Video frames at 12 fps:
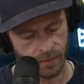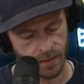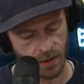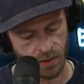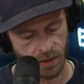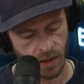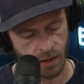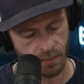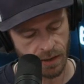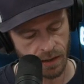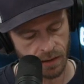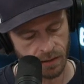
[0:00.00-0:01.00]
There you go,
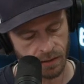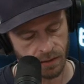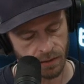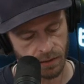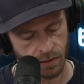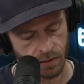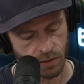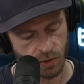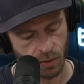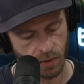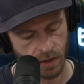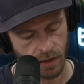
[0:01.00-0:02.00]
man.
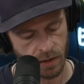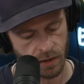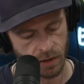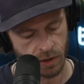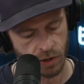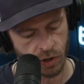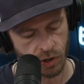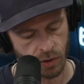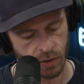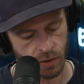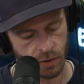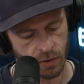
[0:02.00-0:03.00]
Sora. Oh, this
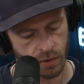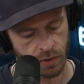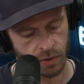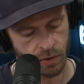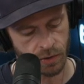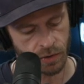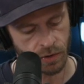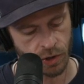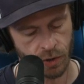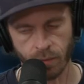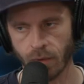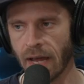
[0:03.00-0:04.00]
is fucked.
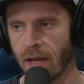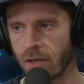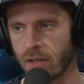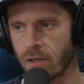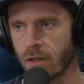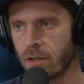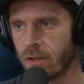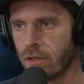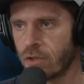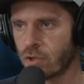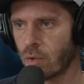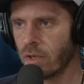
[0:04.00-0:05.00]

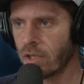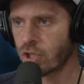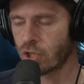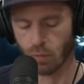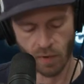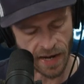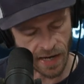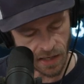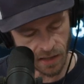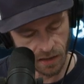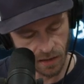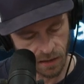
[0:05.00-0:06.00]
Shirai. Sora
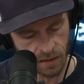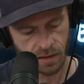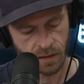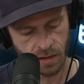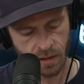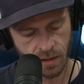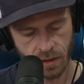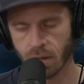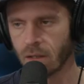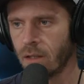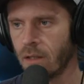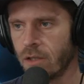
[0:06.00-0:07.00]
Shirai. Shirai.